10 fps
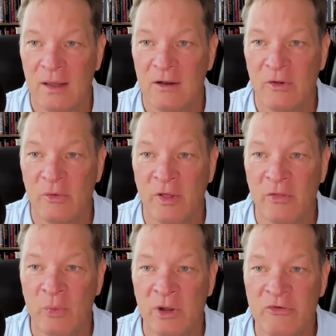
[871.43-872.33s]
Now,
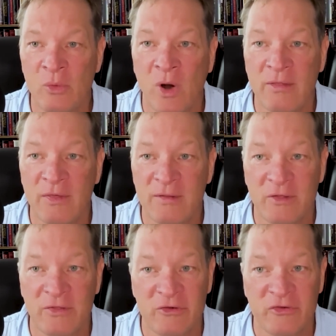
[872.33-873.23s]
the reason why I think
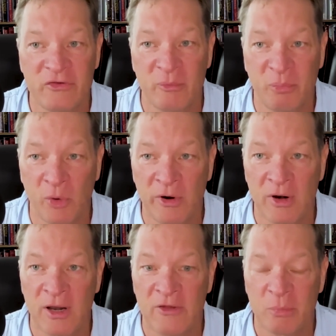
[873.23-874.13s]
that this is
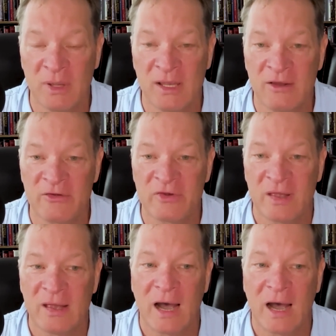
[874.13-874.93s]
important is because